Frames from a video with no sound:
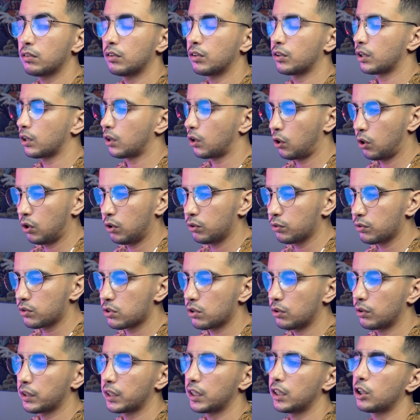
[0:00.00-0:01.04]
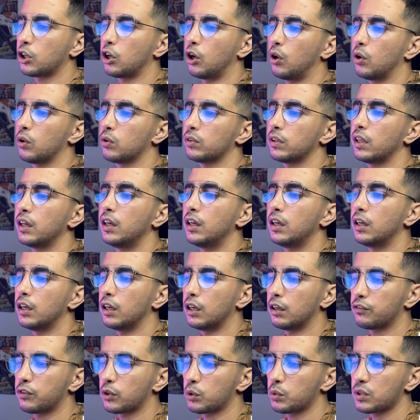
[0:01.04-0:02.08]
or a code, sorry, called
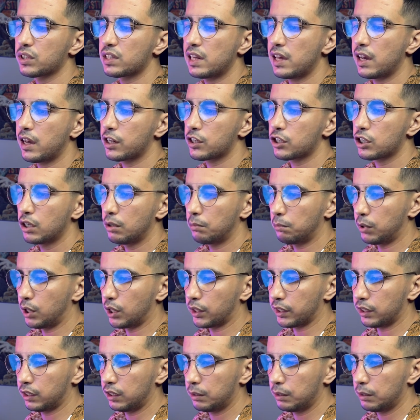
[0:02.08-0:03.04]
/body.